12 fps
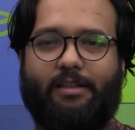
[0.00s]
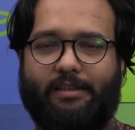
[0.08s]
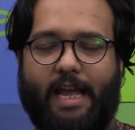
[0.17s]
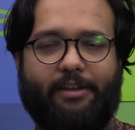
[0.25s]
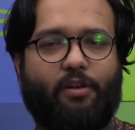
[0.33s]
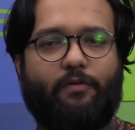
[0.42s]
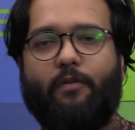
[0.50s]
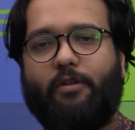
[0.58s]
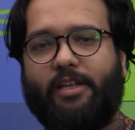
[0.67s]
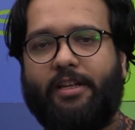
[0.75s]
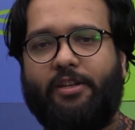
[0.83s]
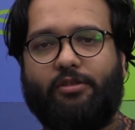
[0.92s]
Thank you for
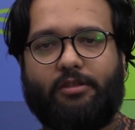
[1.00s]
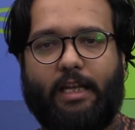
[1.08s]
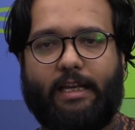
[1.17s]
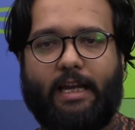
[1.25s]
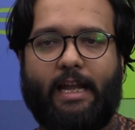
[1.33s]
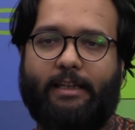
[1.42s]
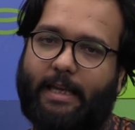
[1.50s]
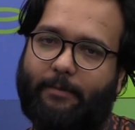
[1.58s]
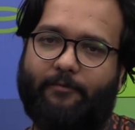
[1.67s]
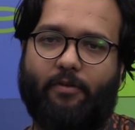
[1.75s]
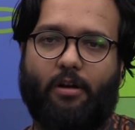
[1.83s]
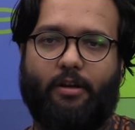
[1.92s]
watching Newsclick and keep
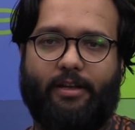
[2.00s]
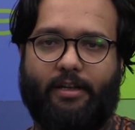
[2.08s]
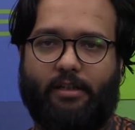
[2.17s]
following